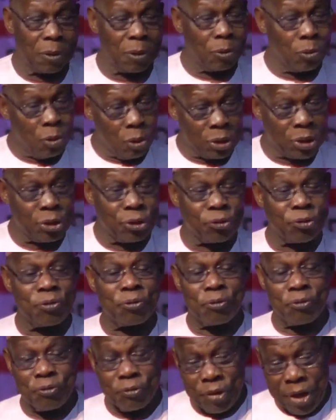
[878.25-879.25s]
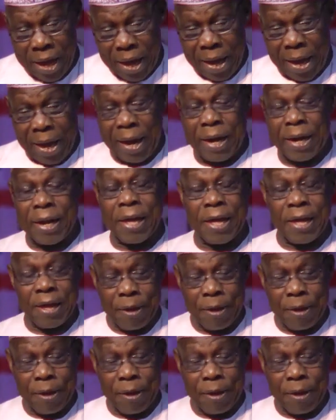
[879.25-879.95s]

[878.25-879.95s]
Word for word: what is very